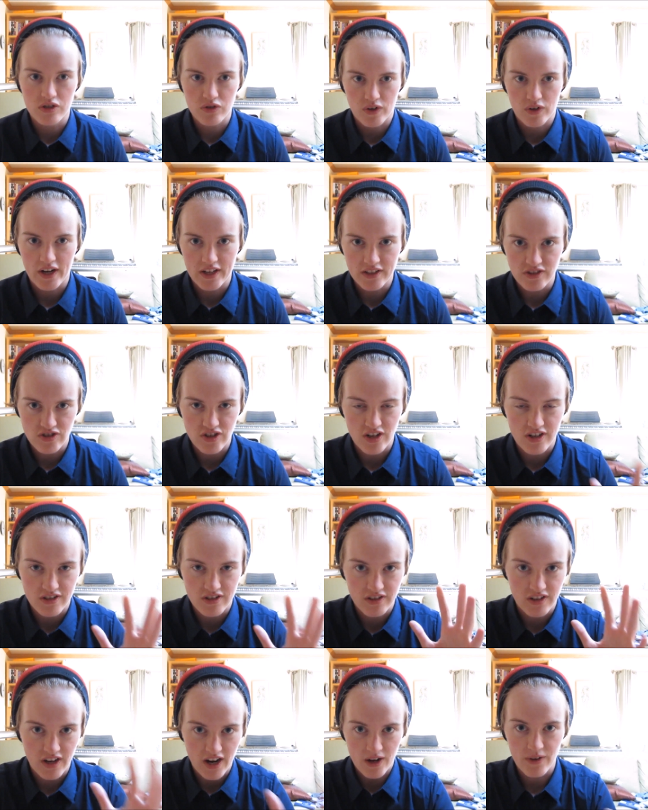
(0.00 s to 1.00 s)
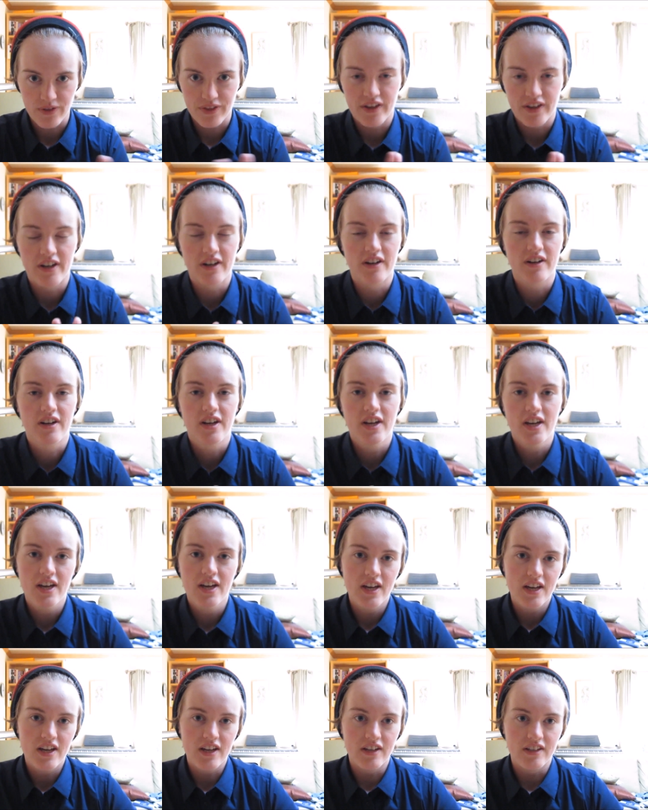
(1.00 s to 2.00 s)
transgender out there
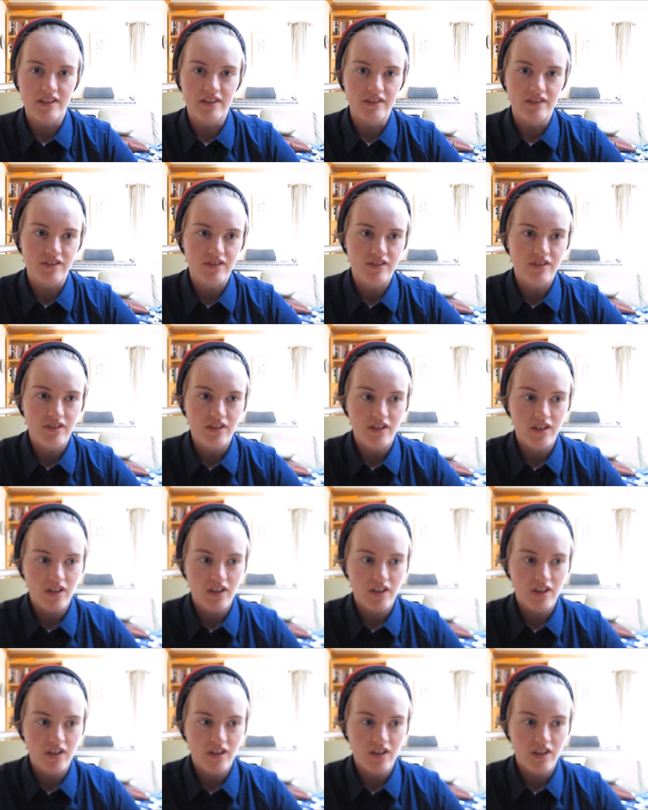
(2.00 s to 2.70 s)
is